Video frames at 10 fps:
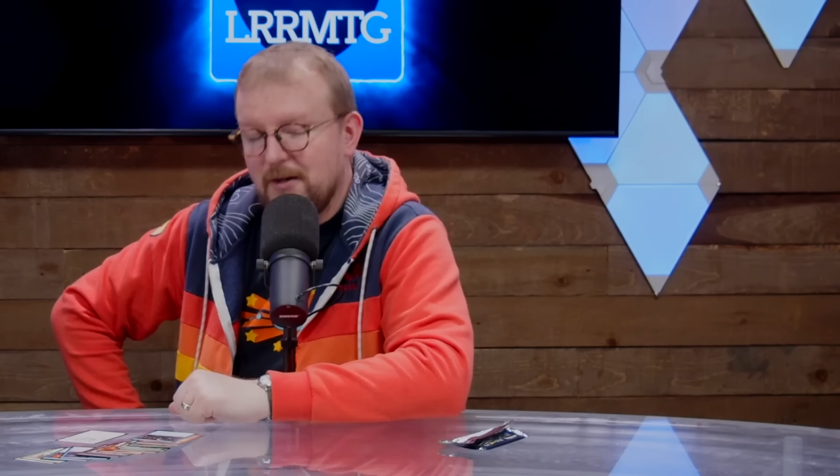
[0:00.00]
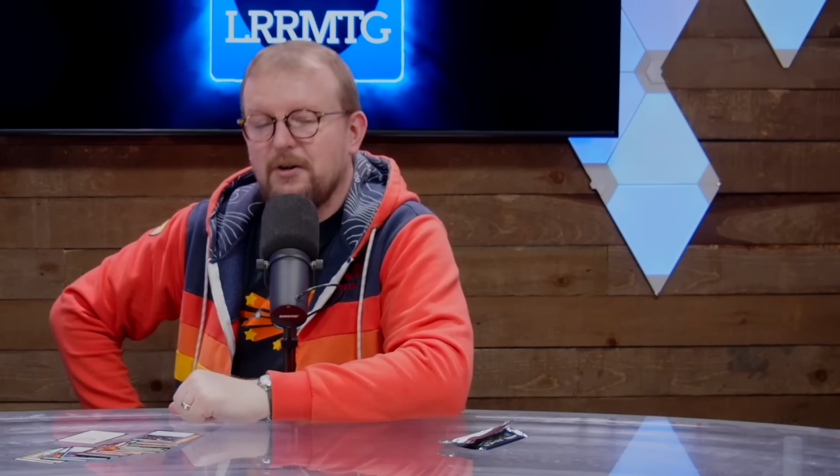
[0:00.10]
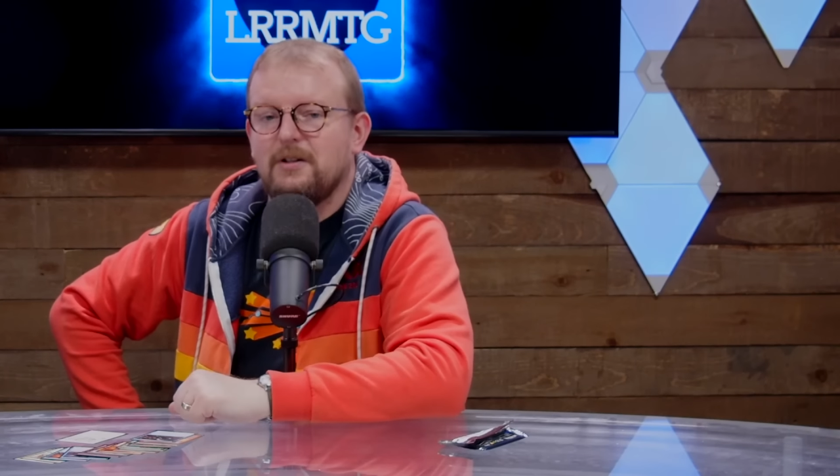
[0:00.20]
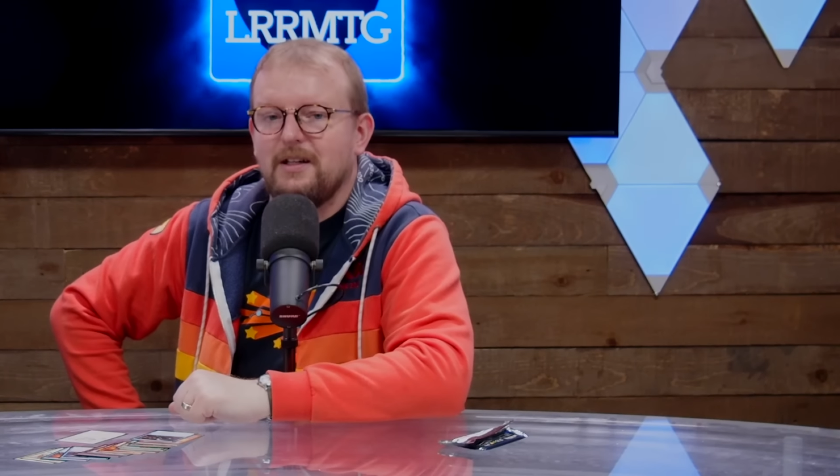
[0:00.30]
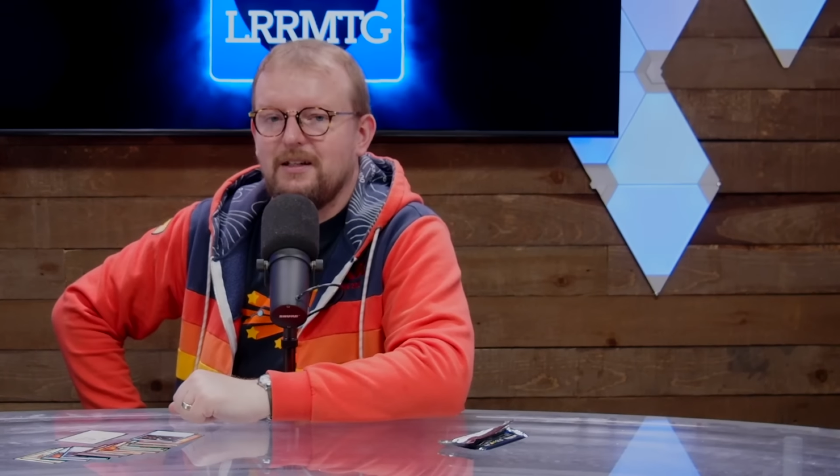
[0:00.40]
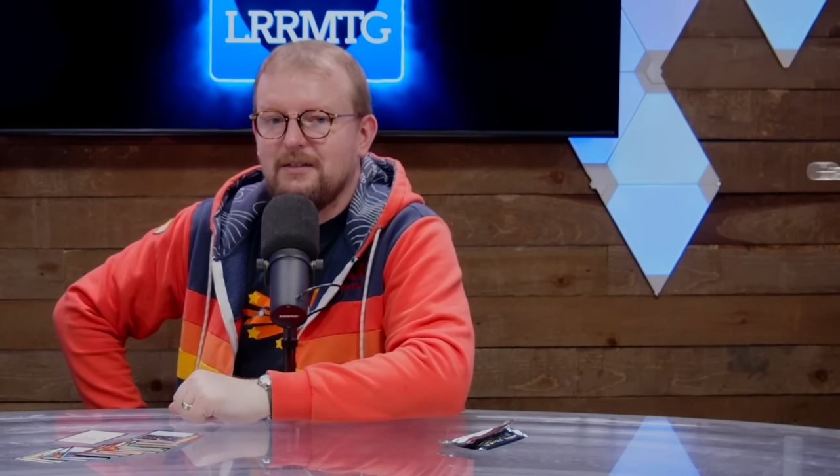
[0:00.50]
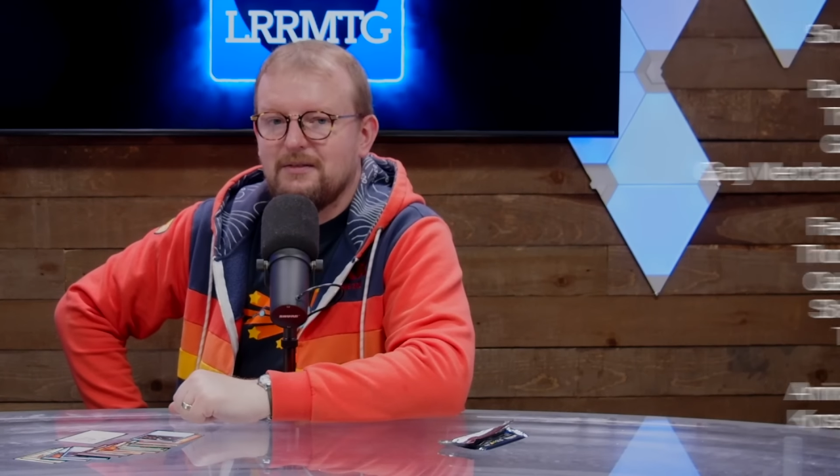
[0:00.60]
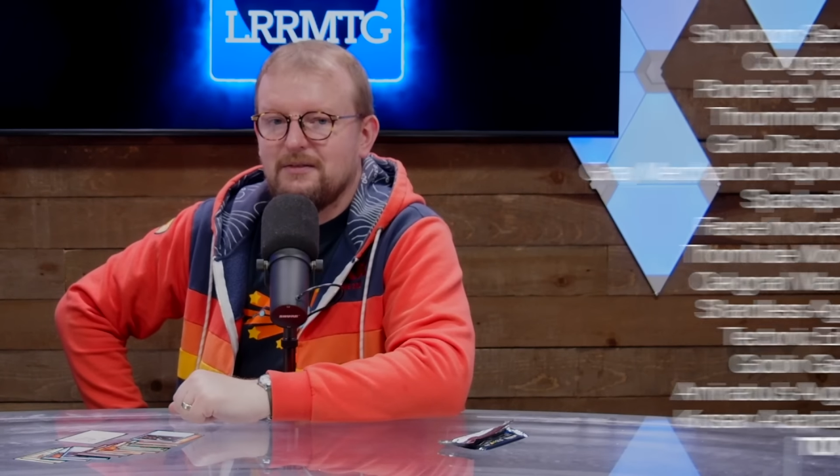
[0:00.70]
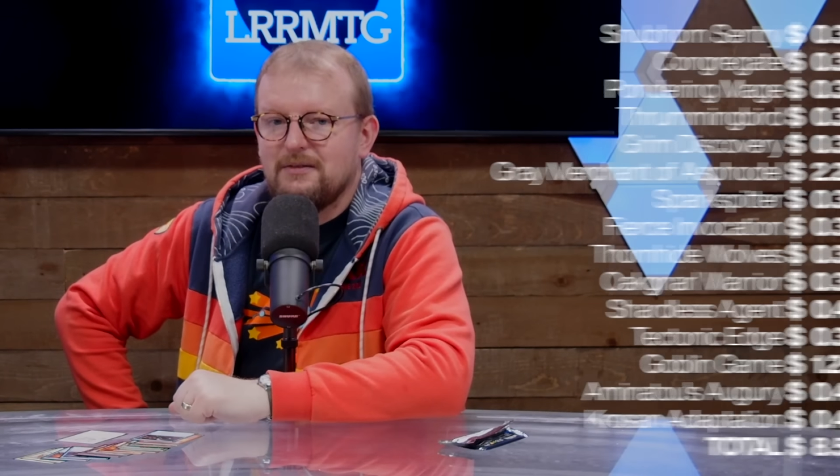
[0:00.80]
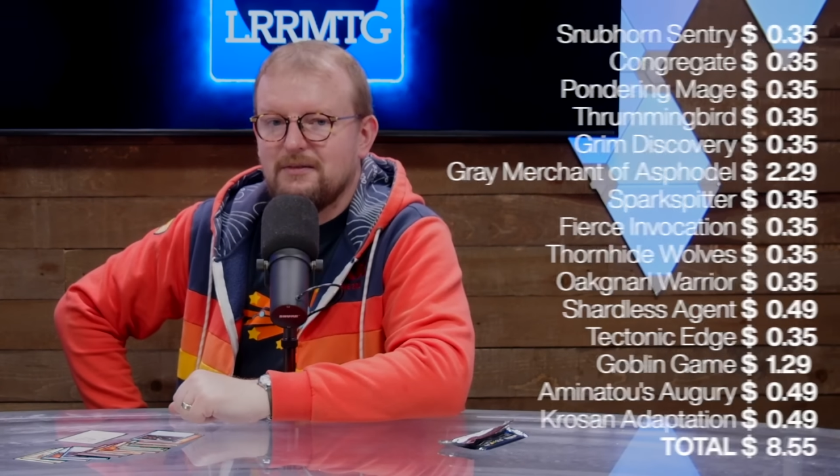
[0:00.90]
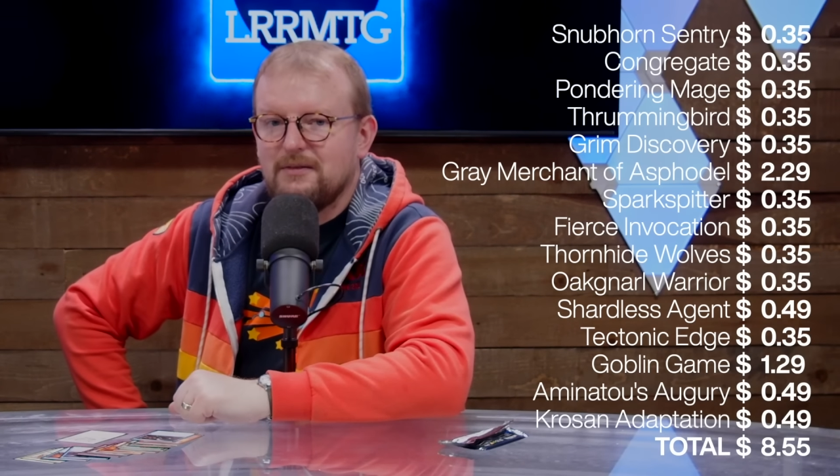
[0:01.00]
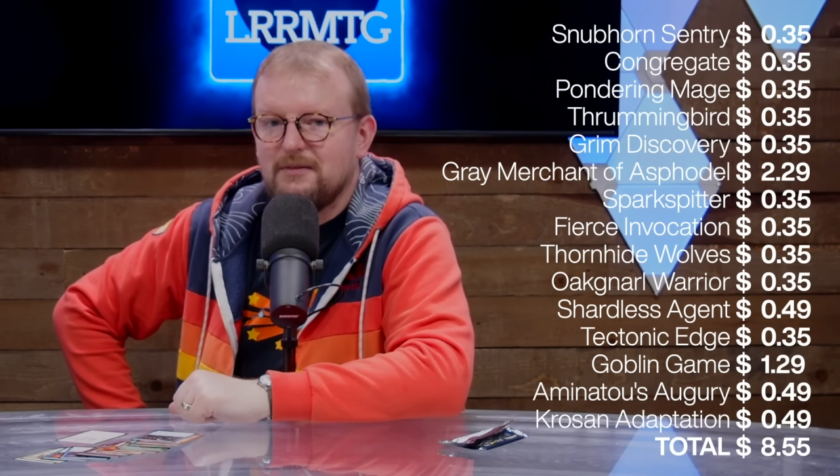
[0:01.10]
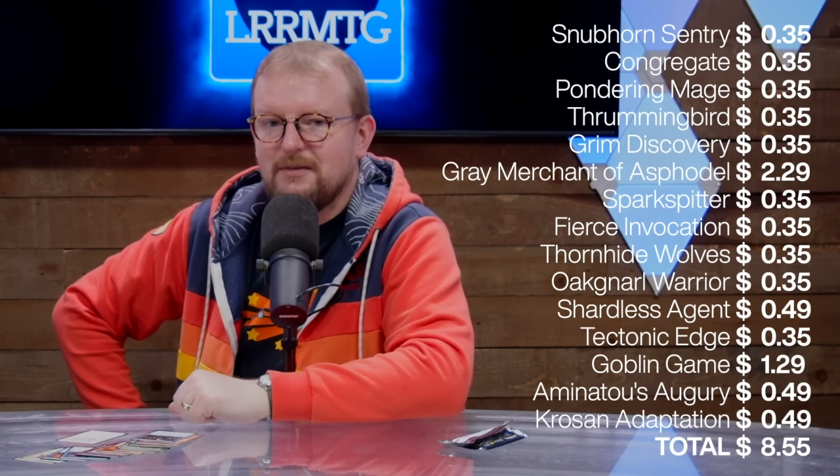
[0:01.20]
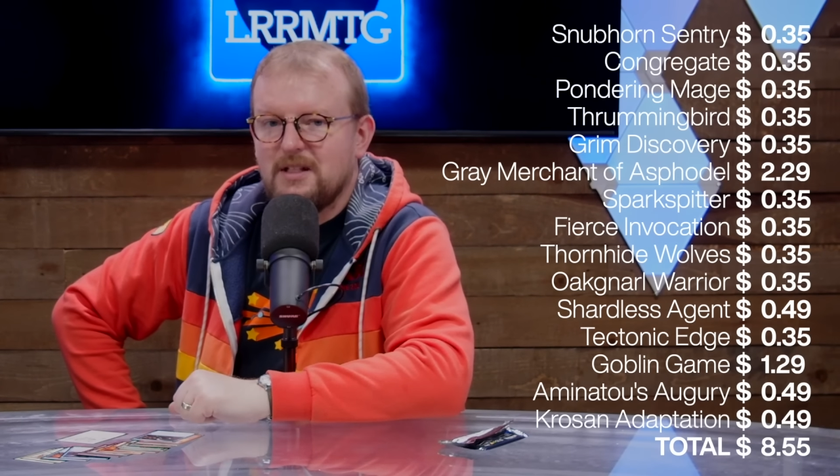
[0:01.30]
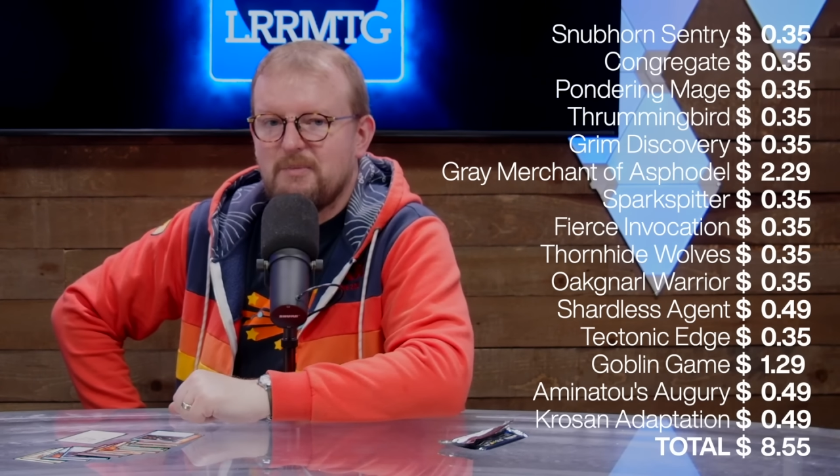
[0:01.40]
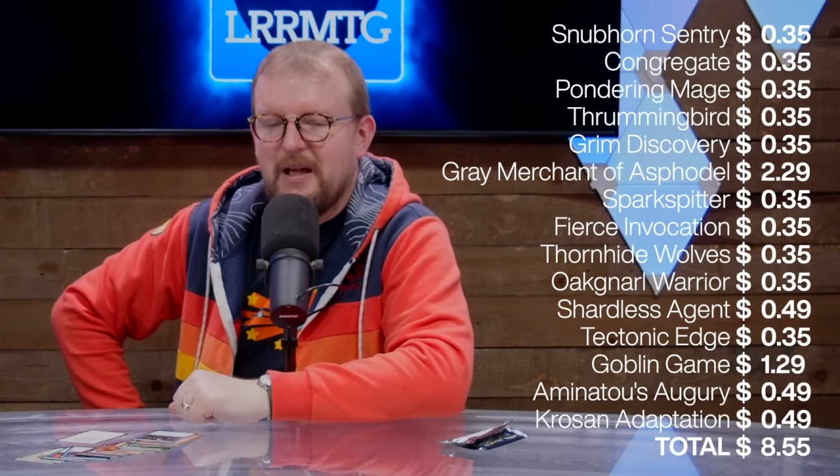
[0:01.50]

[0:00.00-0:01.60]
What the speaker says: Currently, this